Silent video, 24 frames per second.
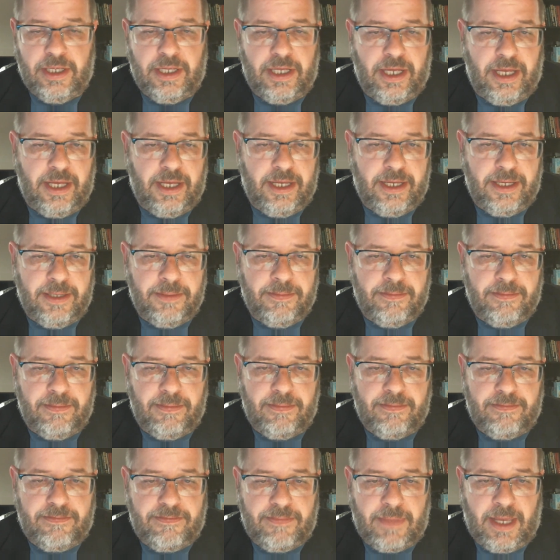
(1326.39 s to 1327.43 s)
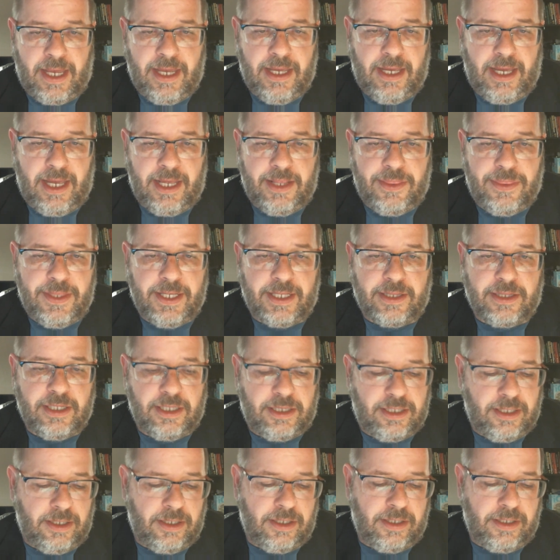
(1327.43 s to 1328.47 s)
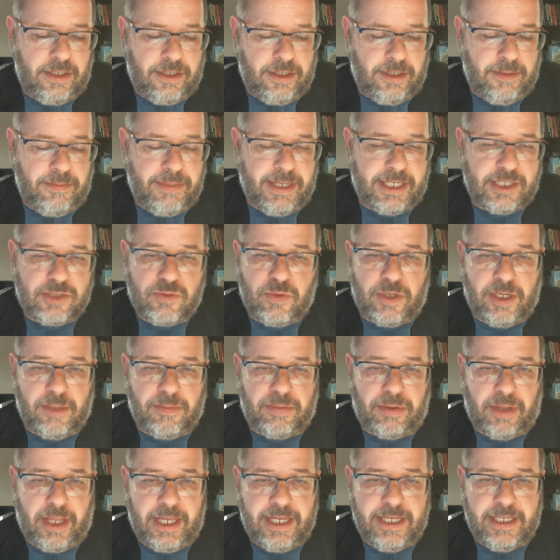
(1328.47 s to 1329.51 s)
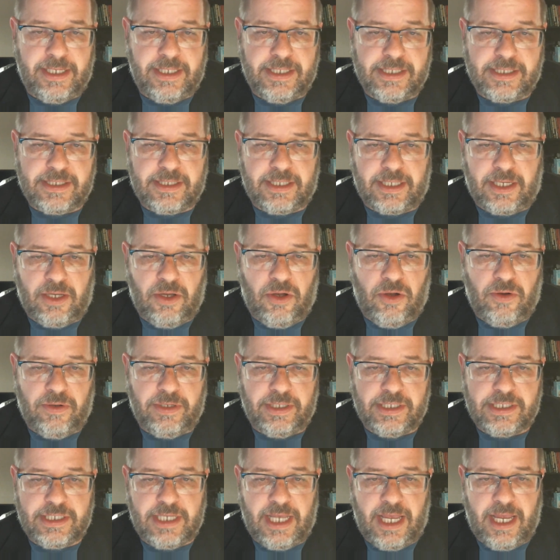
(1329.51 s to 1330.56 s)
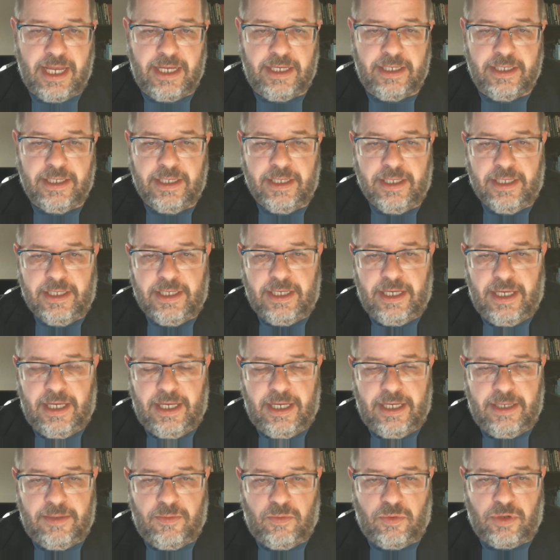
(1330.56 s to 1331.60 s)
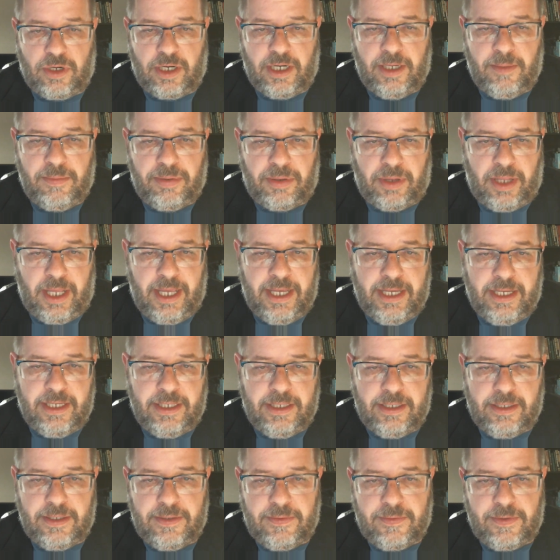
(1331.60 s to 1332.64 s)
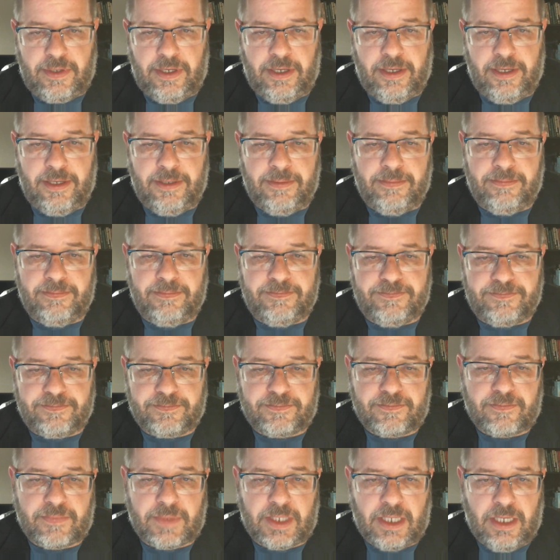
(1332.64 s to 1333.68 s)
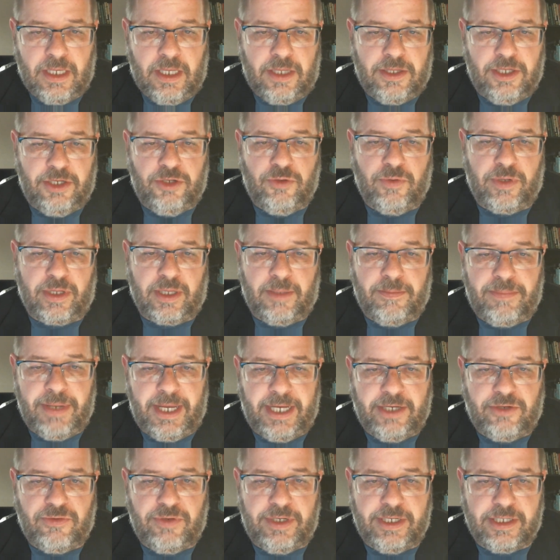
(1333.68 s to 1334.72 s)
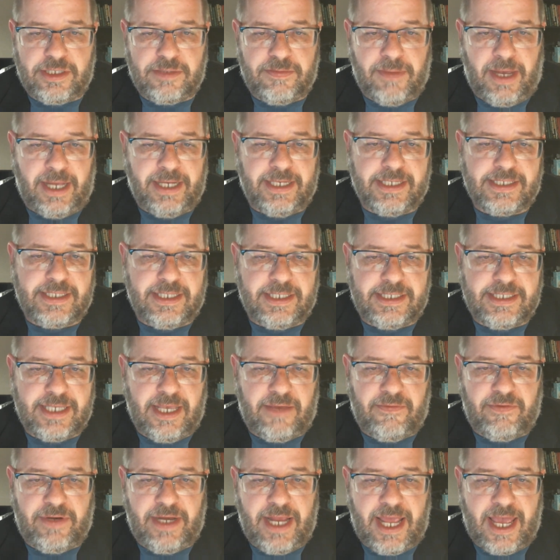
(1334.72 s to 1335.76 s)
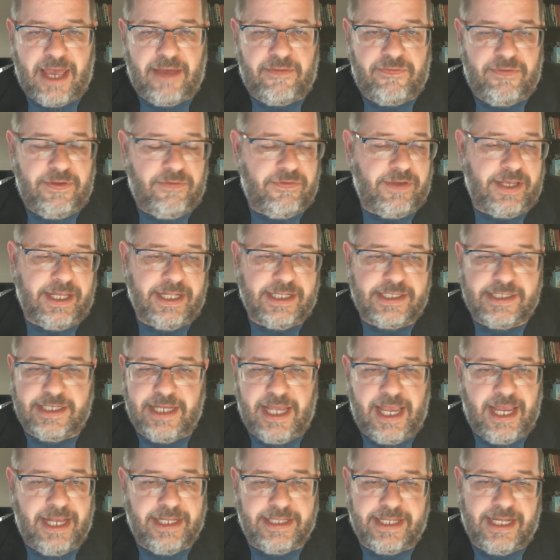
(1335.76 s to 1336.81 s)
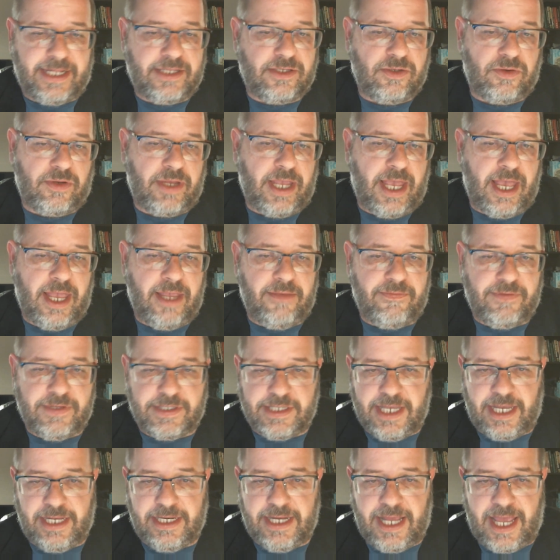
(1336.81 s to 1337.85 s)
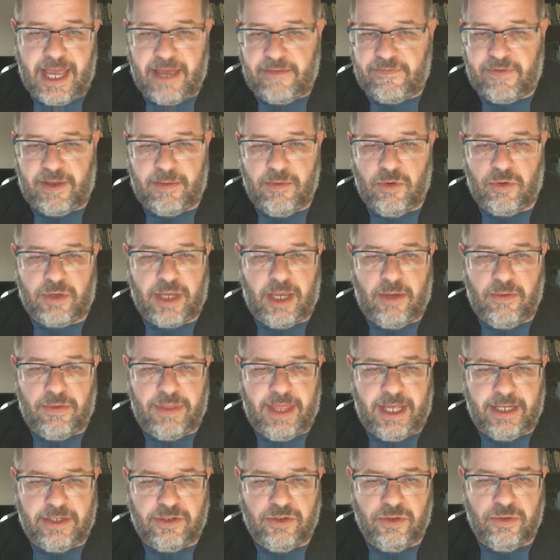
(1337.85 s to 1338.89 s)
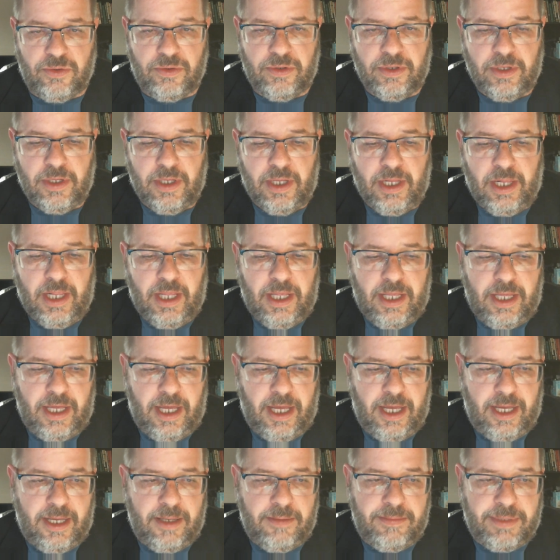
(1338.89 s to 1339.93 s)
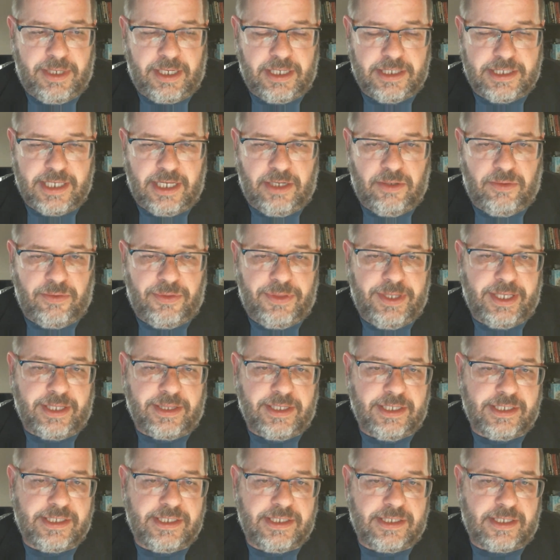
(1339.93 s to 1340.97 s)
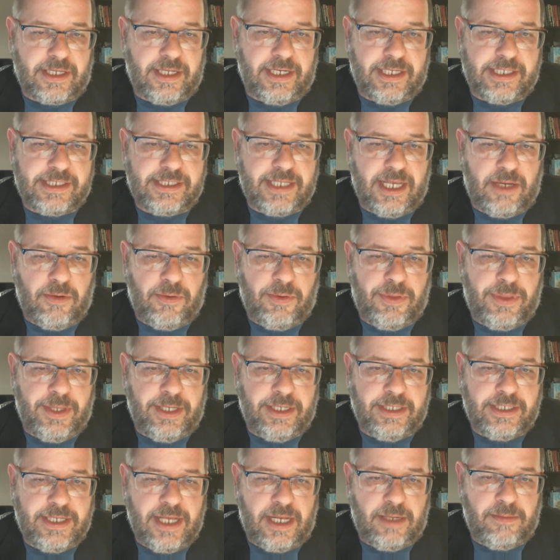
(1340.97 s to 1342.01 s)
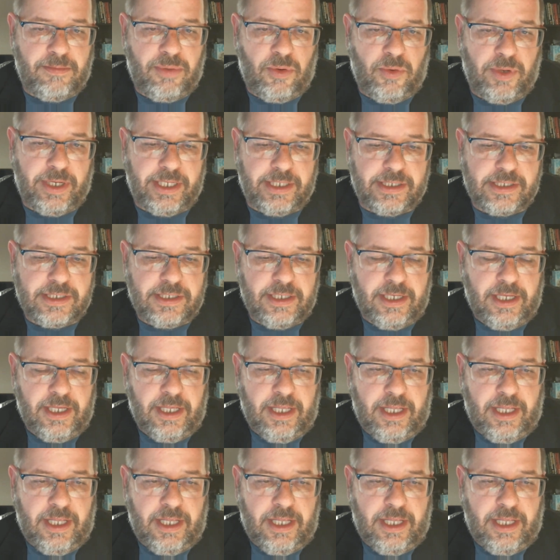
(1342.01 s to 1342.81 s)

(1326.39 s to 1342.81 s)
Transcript: I think that the best way to play it is to go and say we're going to play the New England Patriots minus the 7.5. If it gets to 8, that's okay. If it's 8.5, I'm okay with that too, because I don't think this is going to stay within 10 points.